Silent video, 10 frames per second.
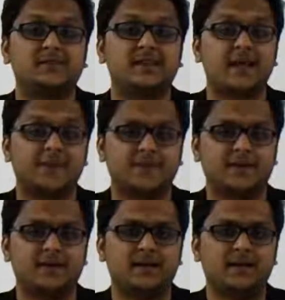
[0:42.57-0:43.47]
an
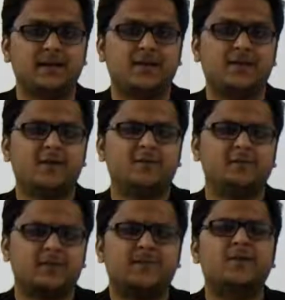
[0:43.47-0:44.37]
apple,
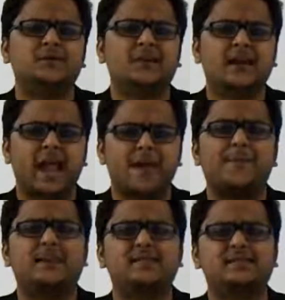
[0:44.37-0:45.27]
suppose that
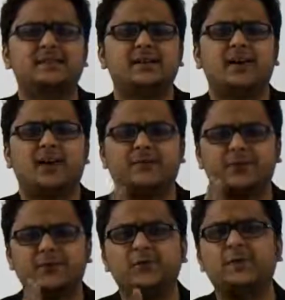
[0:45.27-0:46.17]
apple is
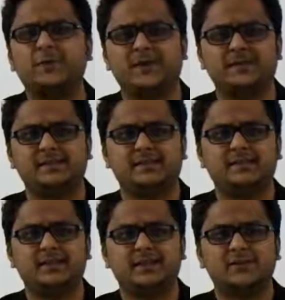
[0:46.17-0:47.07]
of 2 rupees.
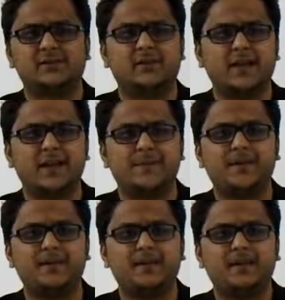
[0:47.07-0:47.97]
So what
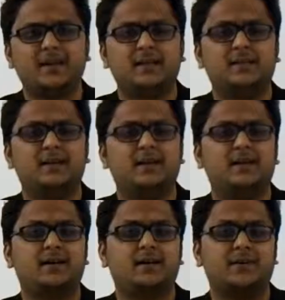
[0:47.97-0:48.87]
happened?
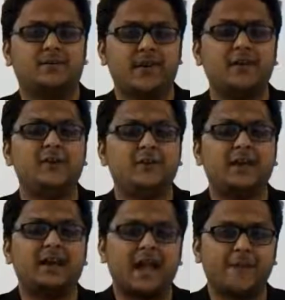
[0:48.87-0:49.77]
The value of
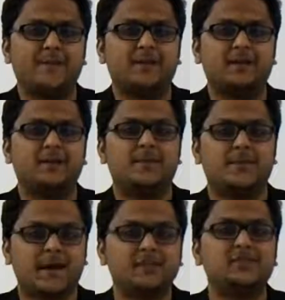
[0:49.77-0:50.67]
that apple, the
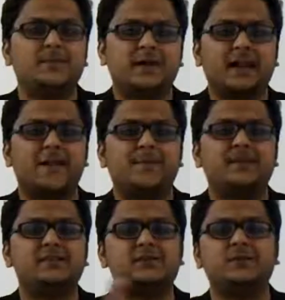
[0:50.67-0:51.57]
price of that
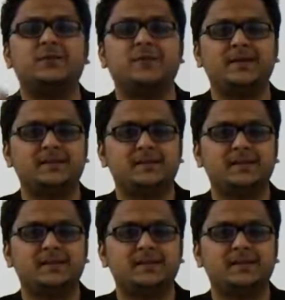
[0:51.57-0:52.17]
apple is 2 rupees